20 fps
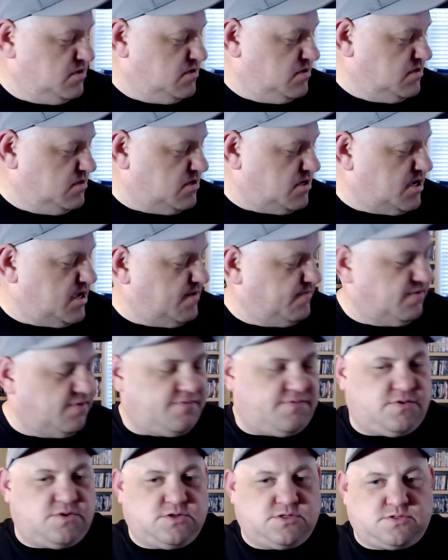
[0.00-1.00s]
I'll have the
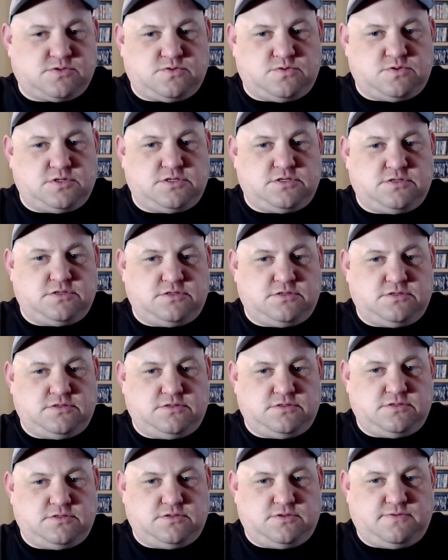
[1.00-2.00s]
first
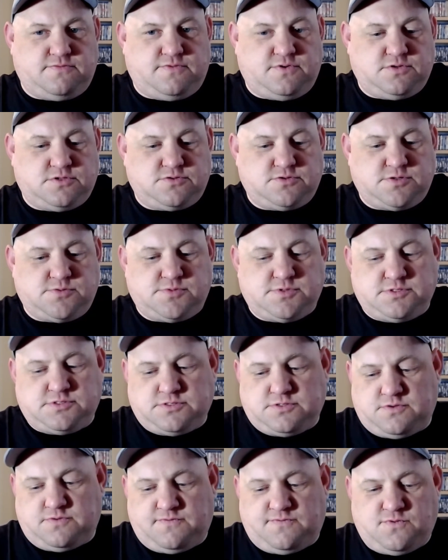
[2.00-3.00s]
Gremlins
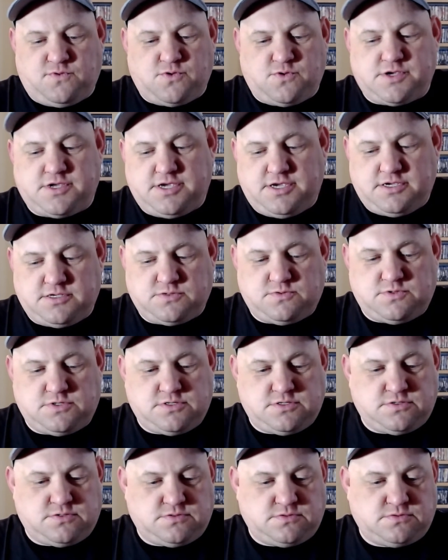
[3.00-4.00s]
on 4K as
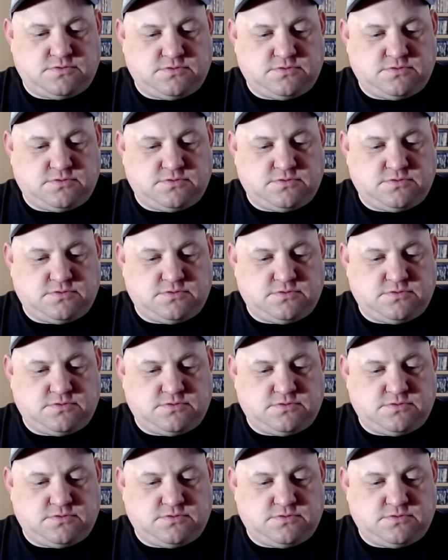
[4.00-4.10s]
well.